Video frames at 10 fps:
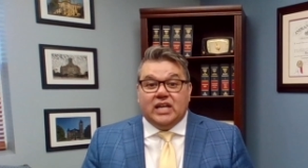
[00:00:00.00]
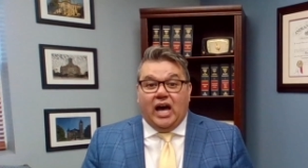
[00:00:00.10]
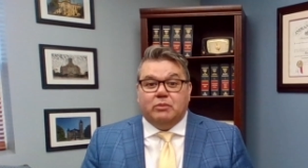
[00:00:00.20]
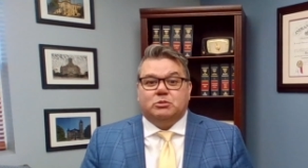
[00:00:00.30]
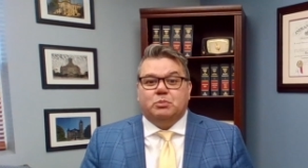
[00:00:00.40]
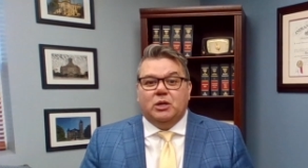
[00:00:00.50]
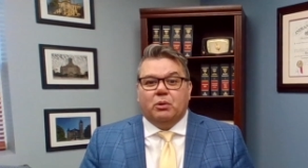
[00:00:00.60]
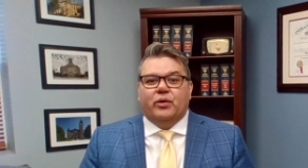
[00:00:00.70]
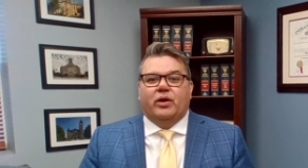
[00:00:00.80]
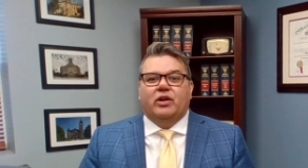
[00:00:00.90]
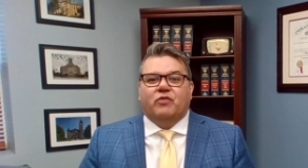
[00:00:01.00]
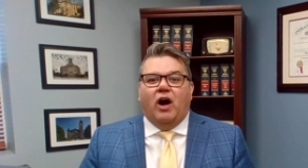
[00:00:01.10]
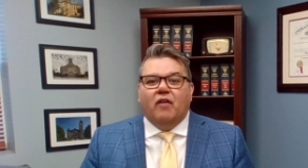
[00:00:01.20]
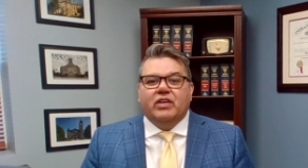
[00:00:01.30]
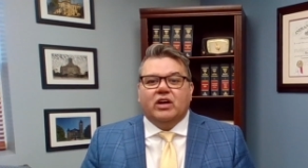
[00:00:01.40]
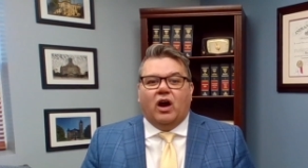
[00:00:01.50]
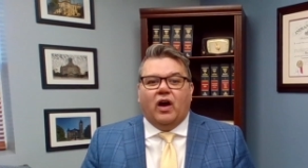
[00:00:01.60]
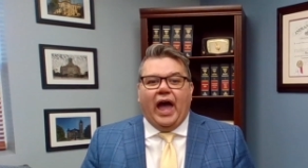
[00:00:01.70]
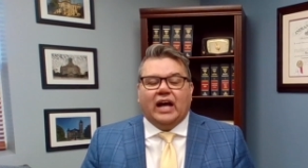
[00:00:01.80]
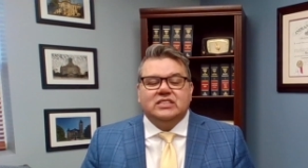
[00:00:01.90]
times, people that are involved in
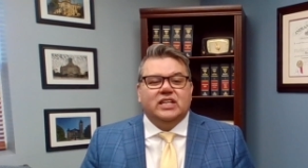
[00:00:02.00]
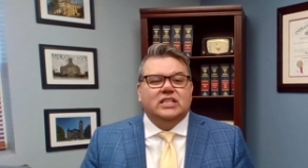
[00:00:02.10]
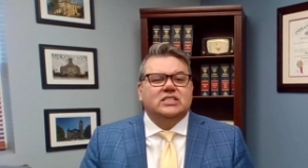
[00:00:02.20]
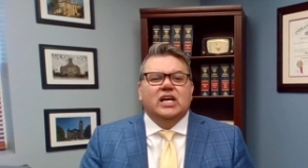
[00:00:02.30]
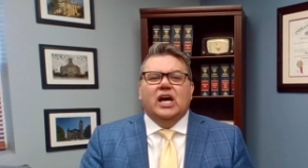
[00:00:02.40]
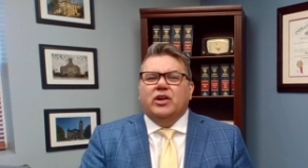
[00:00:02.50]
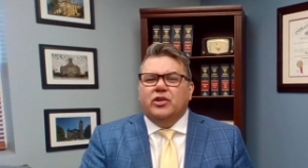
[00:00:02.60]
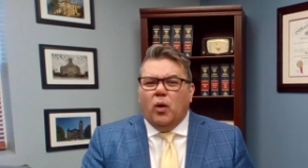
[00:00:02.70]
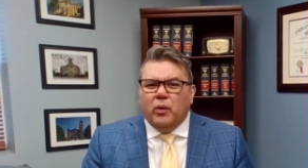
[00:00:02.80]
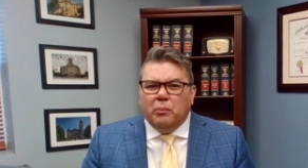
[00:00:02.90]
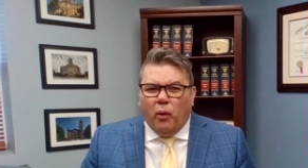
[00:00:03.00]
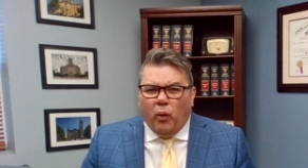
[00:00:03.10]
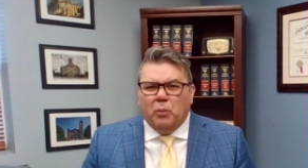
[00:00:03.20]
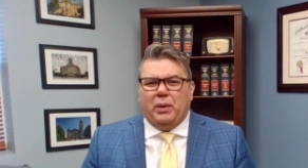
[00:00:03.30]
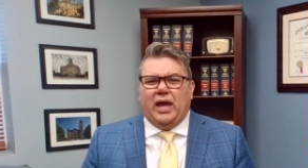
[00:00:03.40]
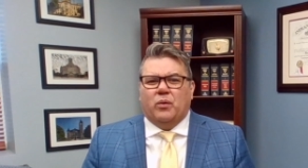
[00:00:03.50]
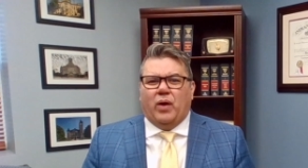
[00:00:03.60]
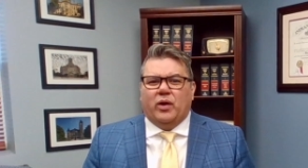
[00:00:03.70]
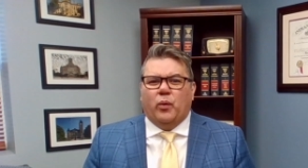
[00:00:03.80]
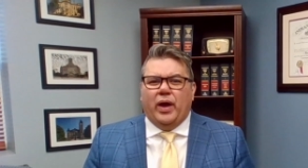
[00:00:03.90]
car accidents don't report pain
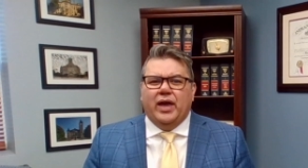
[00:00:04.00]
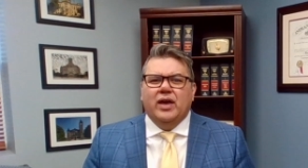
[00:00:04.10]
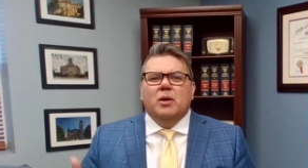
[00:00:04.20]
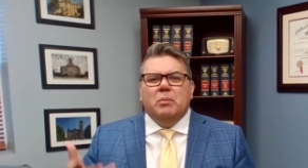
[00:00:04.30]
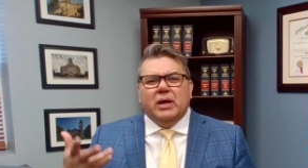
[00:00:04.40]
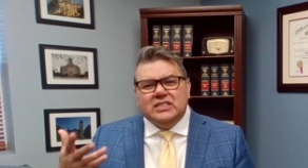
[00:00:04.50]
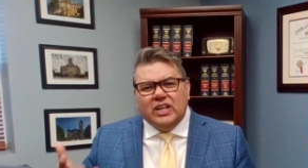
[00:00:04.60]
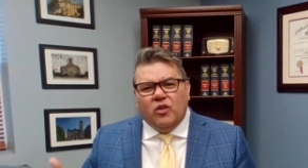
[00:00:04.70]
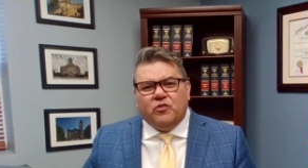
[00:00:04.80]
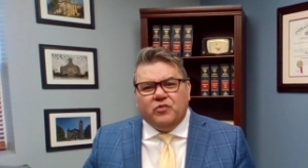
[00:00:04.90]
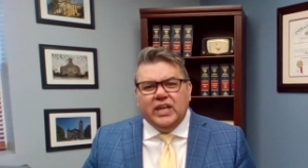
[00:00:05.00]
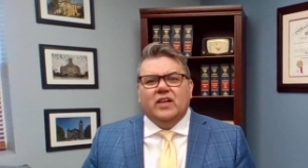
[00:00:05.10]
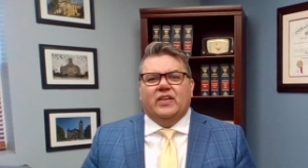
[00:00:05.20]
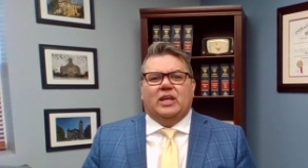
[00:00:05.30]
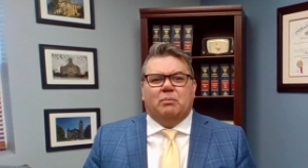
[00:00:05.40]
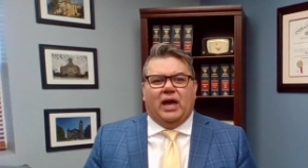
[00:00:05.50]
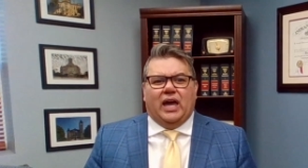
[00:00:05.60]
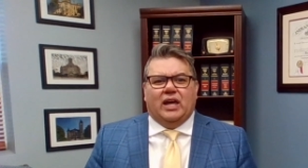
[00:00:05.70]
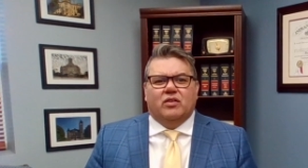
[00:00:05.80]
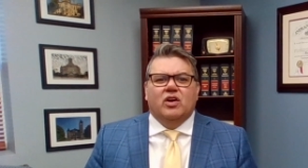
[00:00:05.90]
right away because they don't feel any
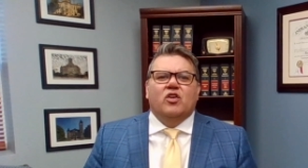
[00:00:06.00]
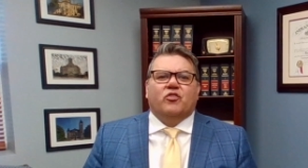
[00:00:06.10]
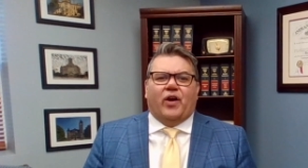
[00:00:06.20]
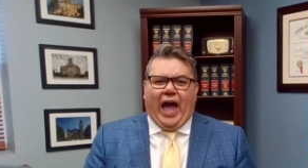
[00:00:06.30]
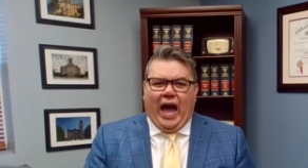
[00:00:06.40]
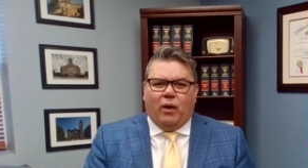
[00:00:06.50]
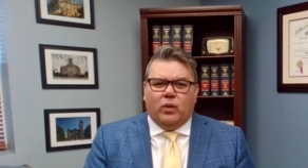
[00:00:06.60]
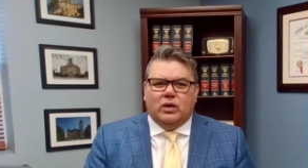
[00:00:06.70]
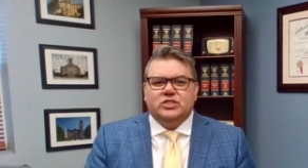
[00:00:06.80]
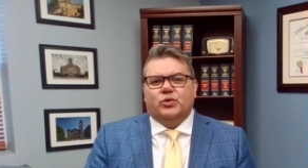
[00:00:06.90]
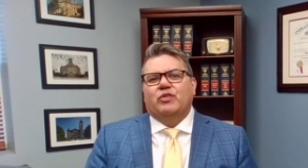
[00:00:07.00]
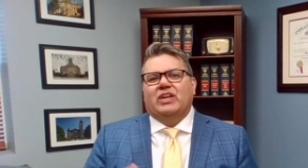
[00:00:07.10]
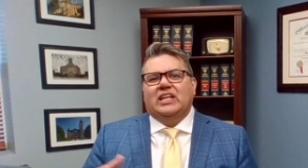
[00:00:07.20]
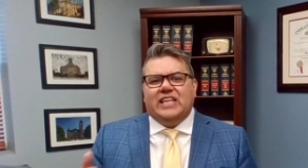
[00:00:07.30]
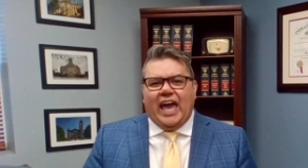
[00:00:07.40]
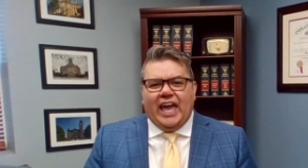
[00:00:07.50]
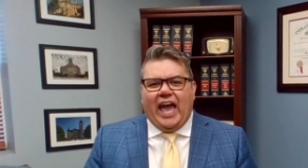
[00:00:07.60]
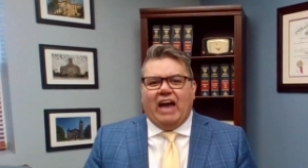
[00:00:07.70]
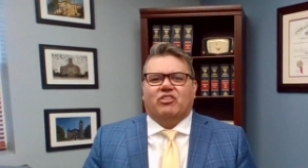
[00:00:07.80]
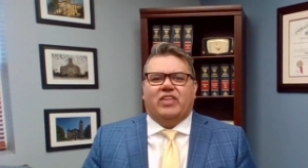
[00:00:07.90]
pain for hours or even a day
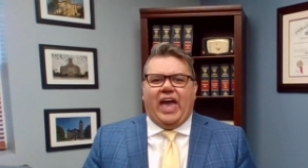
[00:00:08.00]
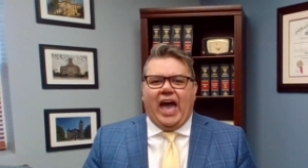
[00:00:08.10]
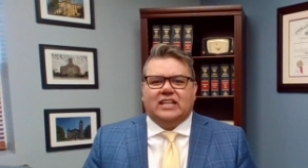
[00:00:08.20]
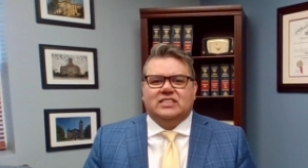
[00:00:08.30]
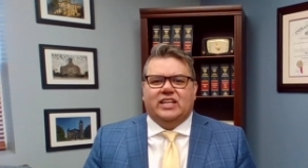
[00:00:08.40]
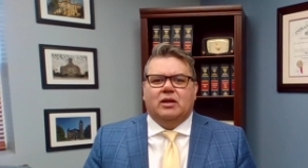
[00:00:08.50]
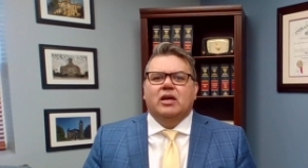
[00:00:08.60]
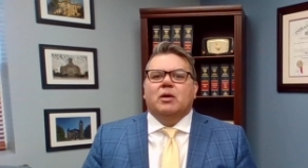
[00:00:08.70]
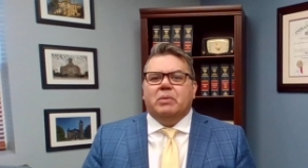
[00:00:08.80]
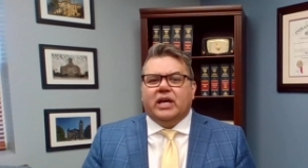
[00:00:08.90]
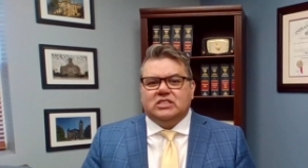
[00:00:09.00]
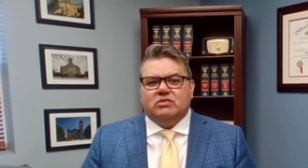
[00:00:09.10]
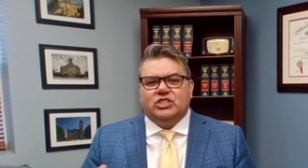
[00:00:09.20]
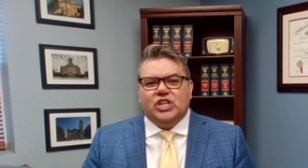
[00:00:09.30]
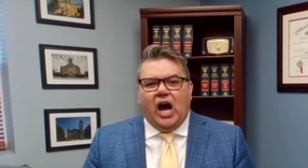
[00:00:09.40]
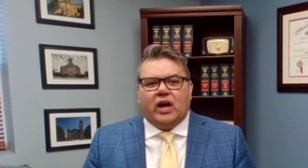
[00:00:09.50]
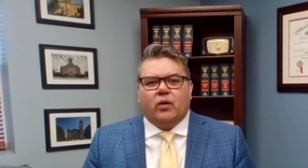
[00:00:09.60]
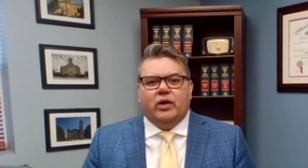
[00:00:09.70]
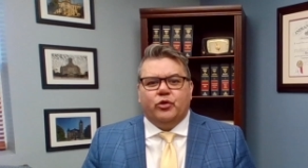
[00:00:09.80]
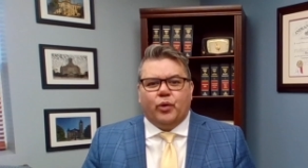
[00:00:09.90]
after the accident because of
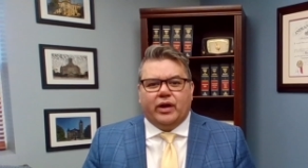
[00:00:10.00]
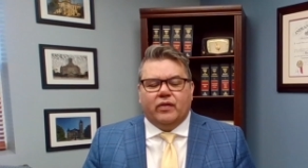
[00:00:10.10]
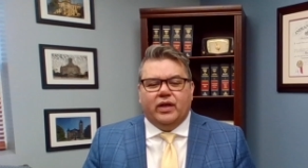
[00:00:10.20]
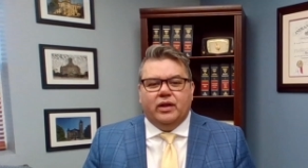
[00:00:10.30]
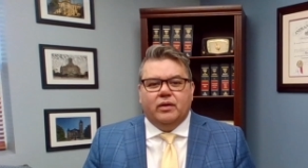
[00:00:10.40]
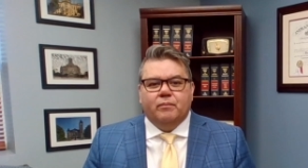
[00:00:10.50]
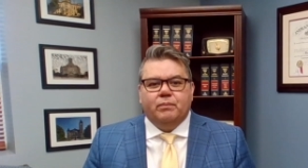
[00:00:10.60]
shock or adrenaline.